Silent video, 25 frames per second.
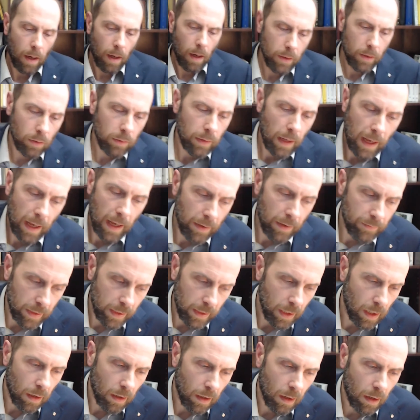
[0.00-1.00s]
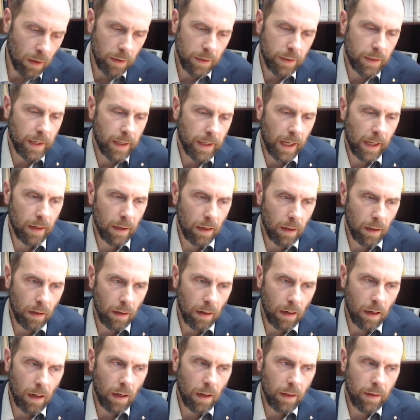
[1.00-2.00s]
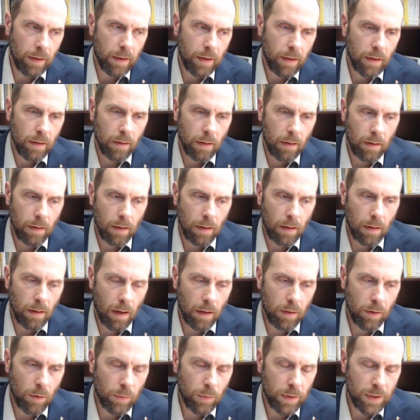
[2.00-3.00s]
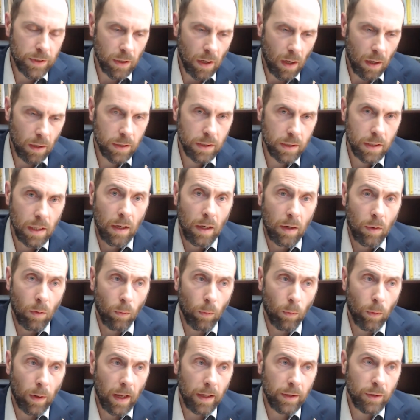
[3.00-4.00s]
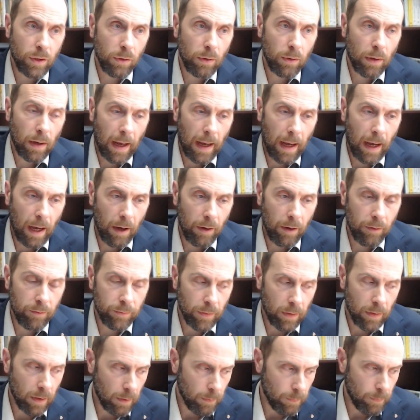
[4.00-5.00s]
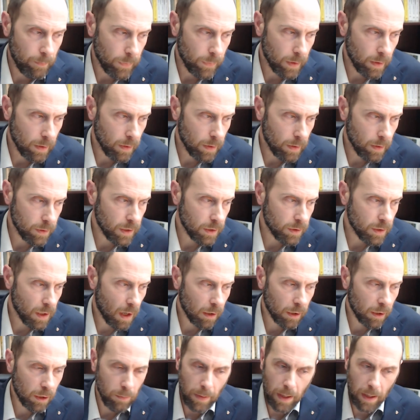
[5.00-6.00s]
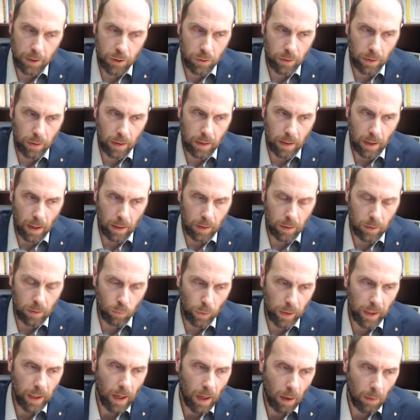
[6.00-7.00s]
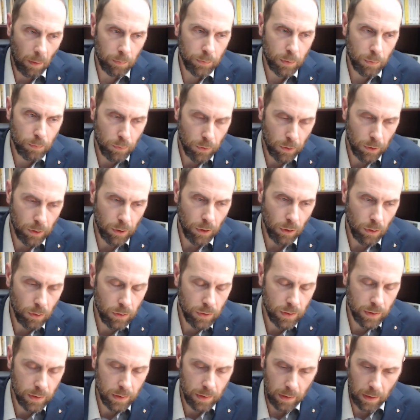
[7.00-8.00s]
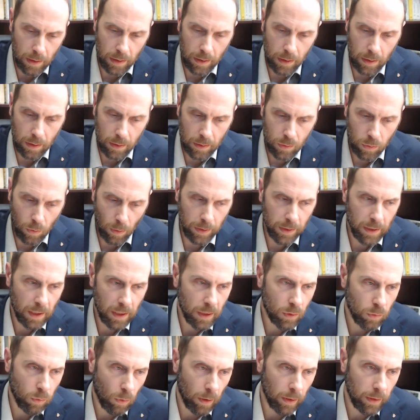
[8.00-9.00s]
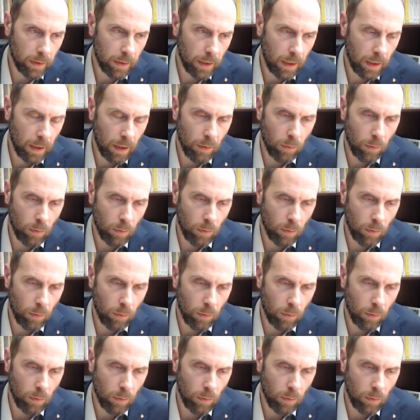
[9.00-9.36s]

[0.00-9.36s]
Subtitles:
I don't have any hard data on the results. What I do have, there's a documentary that we helped produce in 2020.